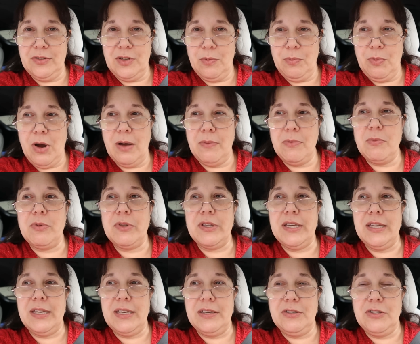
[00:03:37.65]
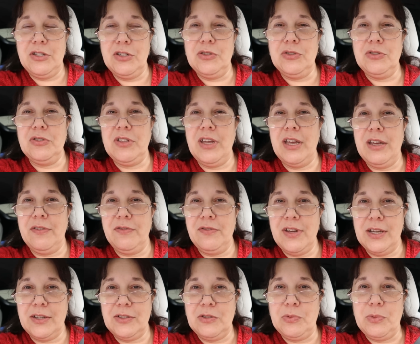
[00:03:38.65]
So probably Tuesday of
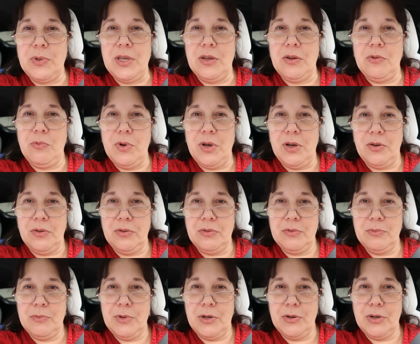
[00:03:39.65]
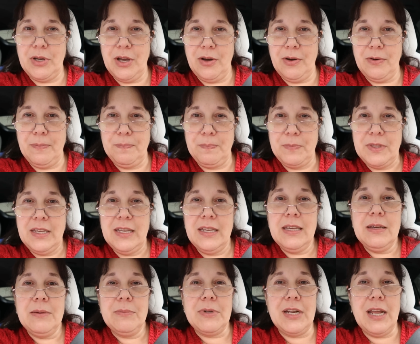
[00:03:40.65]
next week we'll, we'll go.
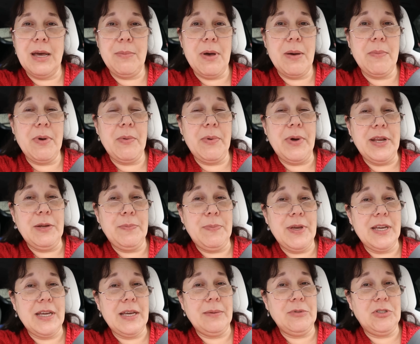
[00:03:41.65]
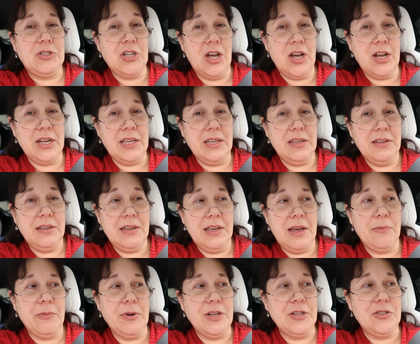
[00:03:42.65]
But I'm on my way to pick up Johnny
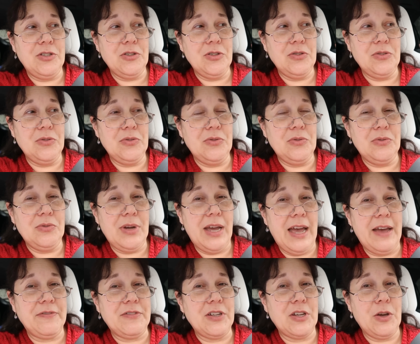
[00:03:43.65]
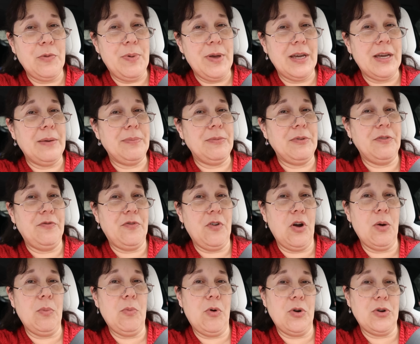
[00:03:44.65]
and we do have to go pick up the
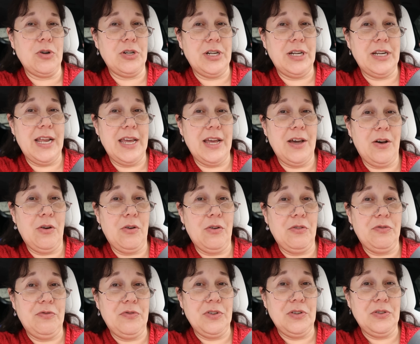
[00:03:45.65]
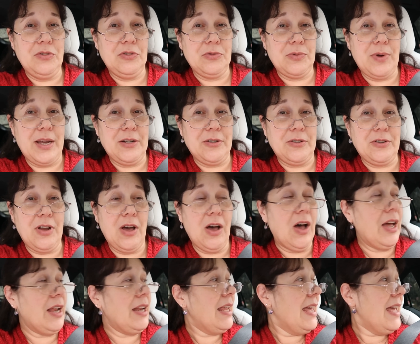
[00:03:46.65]
farm order today at Whole Foods, rain or
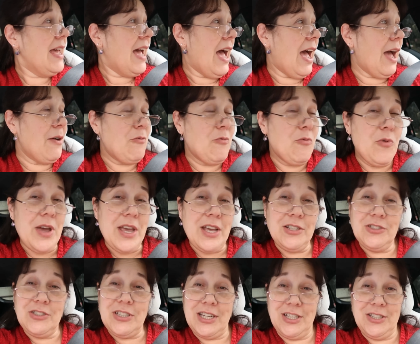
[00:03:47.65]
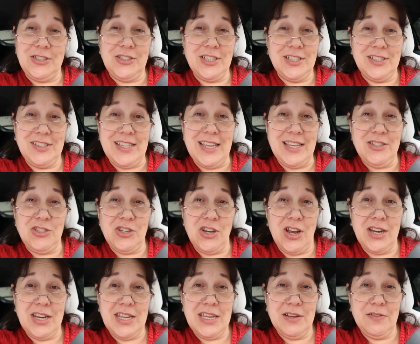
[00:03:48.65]
not. I wish I could just send
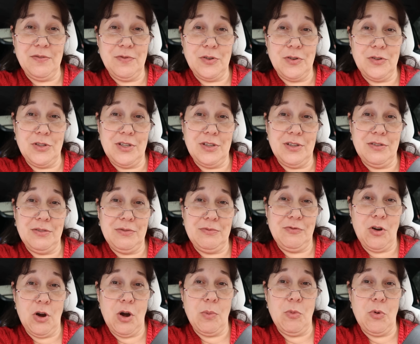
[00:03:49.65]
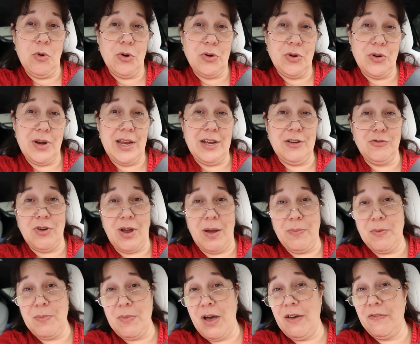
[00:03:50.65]
Johnny in for the farm order and
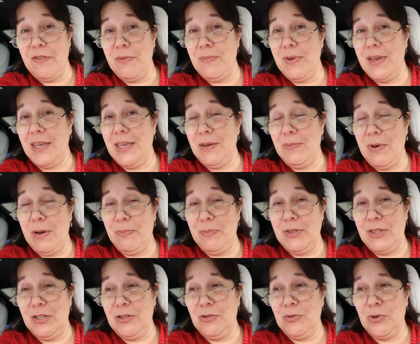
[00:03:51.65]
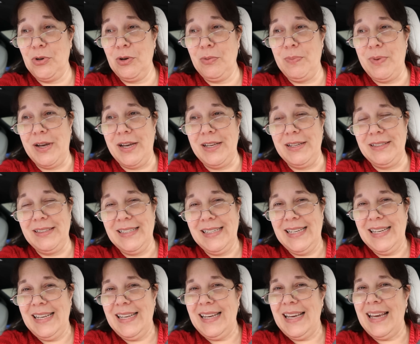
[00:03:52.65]
drop him off and pick him up at the door, but
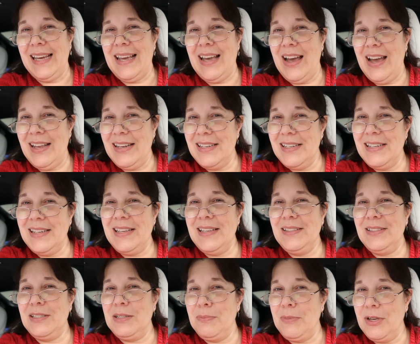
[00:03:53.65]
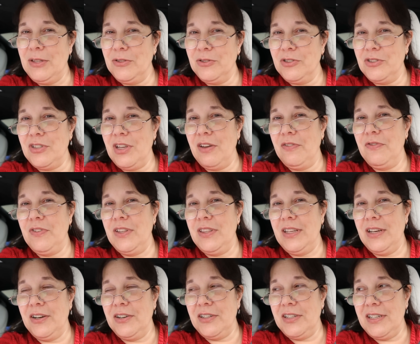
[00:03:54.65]
I kind of need some other stuff in
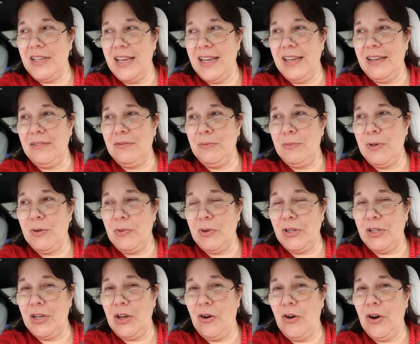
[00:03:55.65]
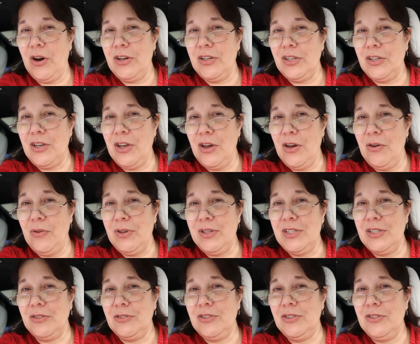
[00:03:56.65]
there today. It'd be really hard to go
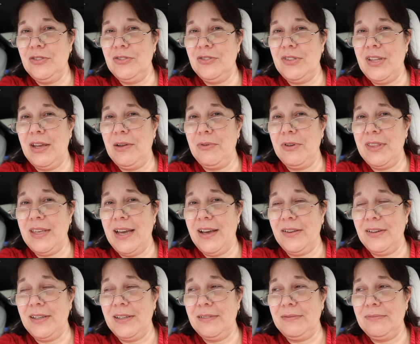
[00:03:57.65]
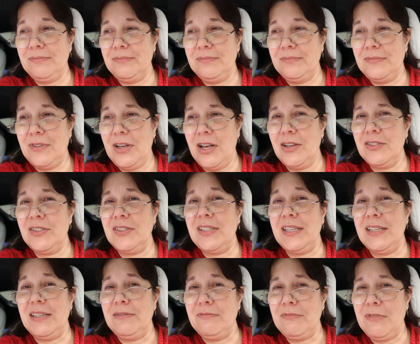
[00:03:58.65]
until Tuesday without it. I'll
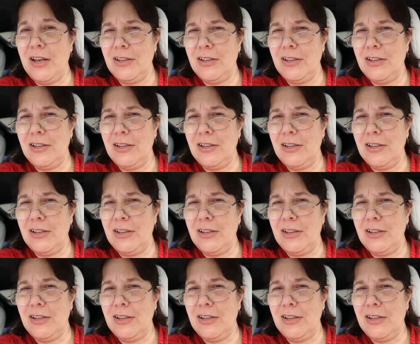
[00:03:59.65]
see.